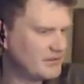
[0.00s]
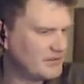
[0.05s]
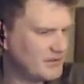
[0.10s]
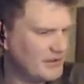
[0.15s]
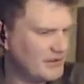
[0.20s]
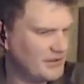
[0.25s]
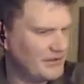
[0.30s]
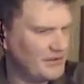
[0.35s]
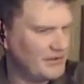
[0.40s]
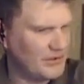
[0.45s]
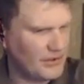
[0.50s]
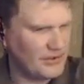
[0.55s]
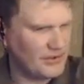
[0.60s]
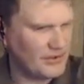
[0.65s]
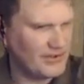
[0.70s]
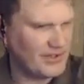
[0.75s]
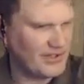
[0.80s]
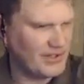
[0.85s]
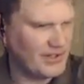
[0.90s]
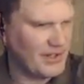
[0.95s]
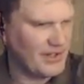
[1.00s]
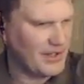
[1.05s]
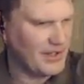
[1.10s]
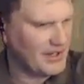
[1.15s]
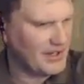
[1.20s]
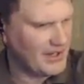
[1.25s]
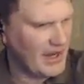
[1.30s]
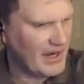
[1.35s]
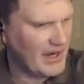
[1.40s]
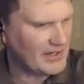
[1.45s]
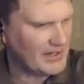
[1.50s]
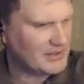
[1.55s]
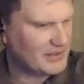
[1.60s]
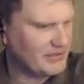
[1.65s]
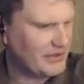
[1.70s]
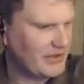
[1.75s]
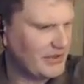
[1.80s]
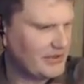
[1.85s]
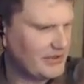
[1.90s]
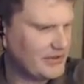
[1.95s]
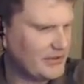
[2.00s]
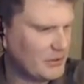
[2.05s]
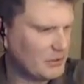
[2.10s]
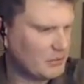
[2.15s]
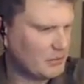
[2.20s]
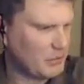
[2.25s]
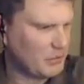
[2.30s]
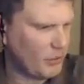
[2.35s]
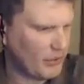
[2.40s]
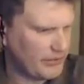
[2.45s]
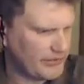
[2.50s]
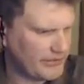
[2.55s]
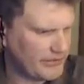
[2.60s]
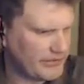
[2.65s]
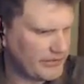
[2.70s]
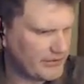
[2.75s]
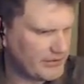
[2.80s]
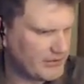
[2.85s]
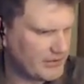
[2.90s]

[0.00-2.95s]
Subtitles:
in your DNA and activate certain parts.